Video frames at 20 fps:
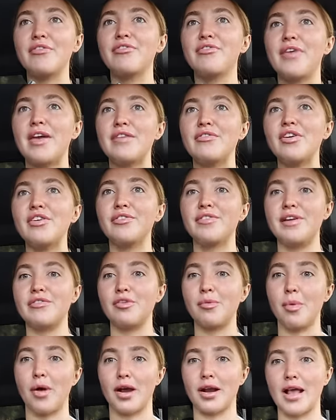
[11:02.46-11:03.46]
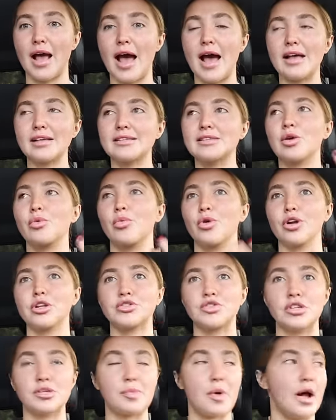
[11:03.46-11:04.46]
favorite, favorite podcast,
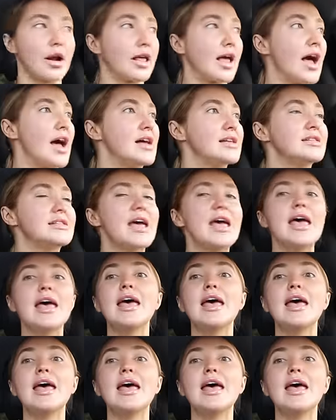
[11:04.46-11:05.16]
Realtors podcast.